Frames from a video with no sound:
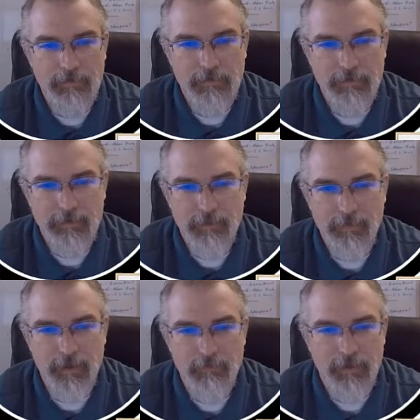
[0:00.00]
eh, 10
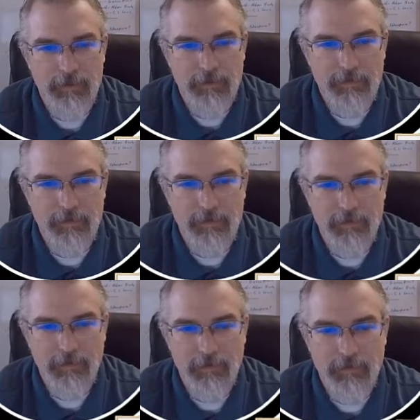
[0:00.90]
megabytes,
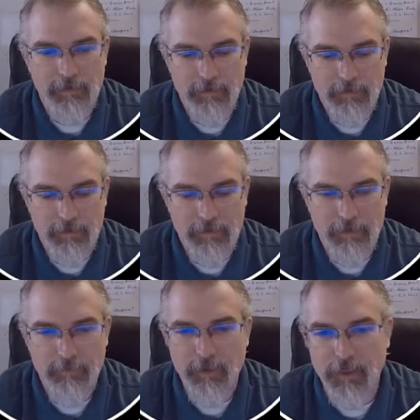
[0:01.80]

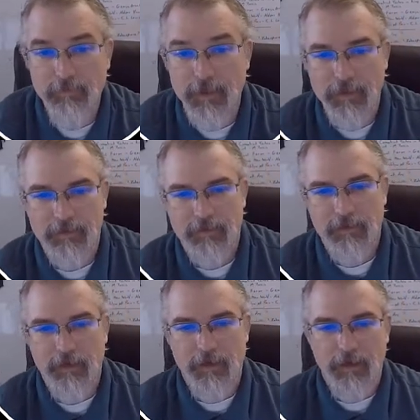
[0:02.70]
10 megabits.
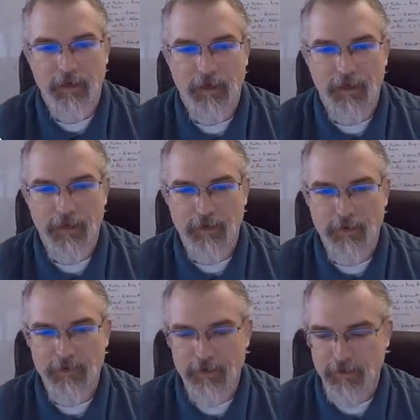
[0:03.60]
And I'll
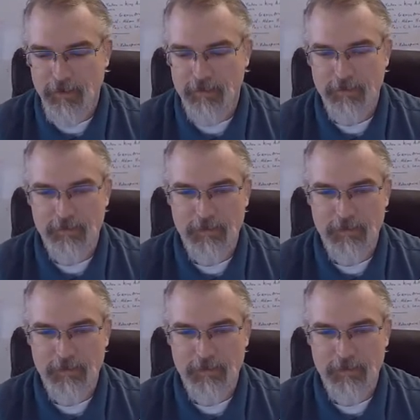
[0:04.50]
come down here, set it to